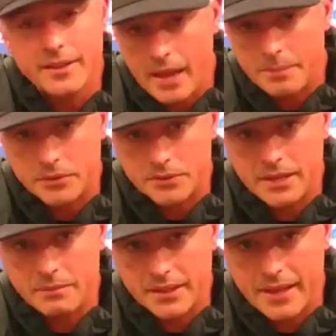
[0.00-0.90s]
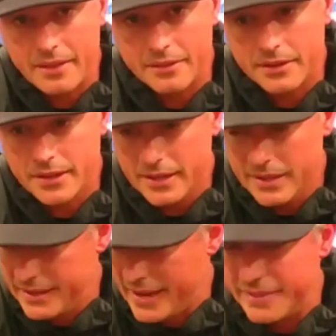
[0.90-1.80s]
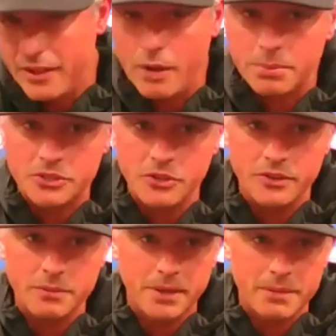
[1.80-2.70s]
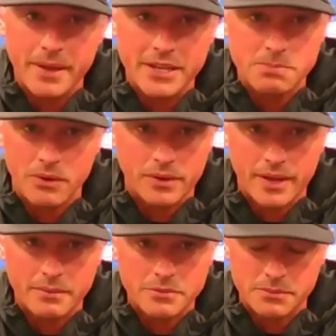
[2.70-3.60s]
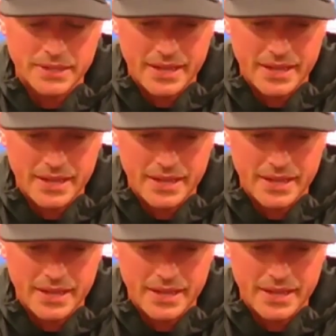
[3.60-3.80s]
kept their team together, and had the opportunity to play baseball games. I mean,